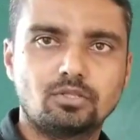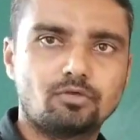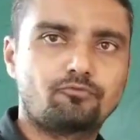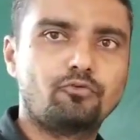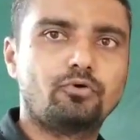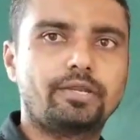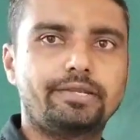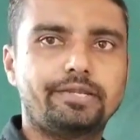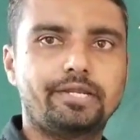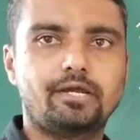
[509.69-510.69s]
The
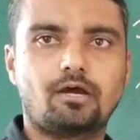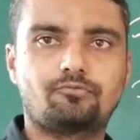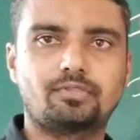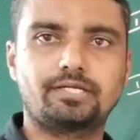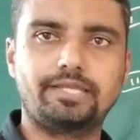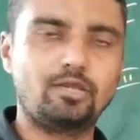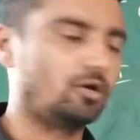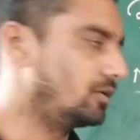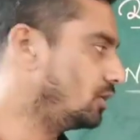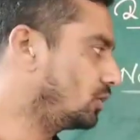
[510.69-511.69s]
fluorine, after that
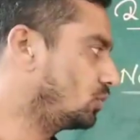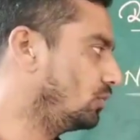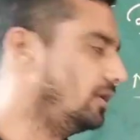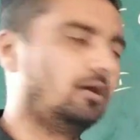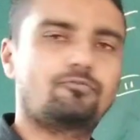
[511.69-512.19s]
neon, the chlorine,